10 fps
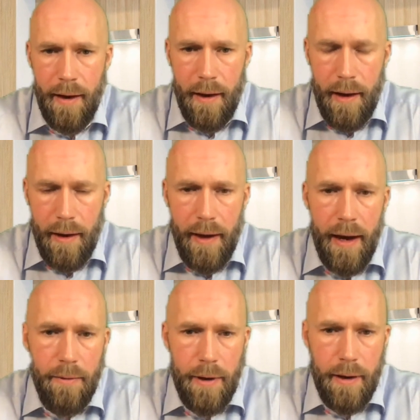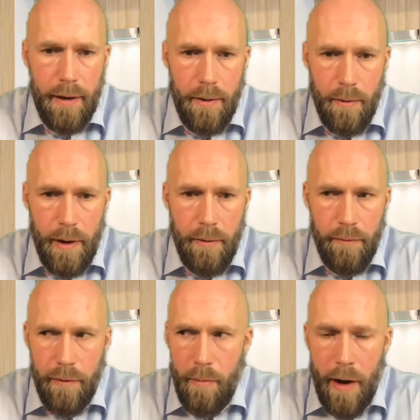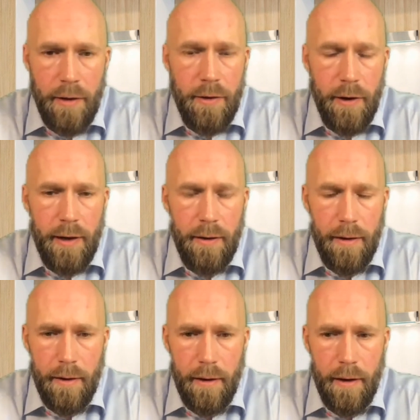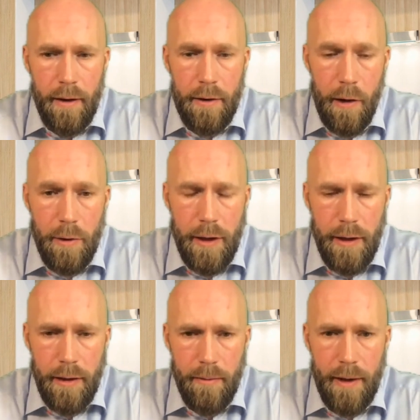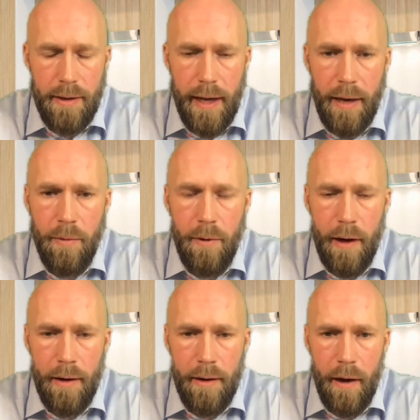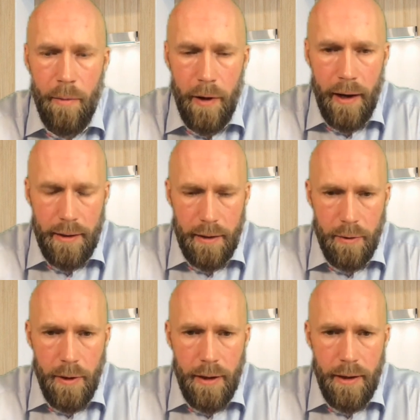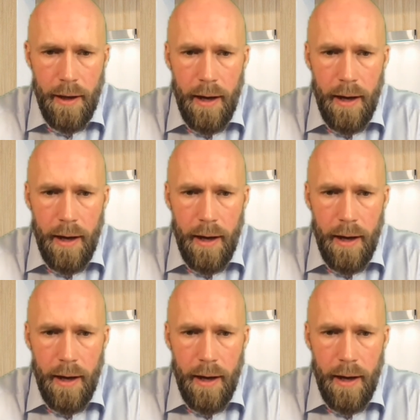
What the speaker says: And there we are monitoring closely what stake pool operators are doing.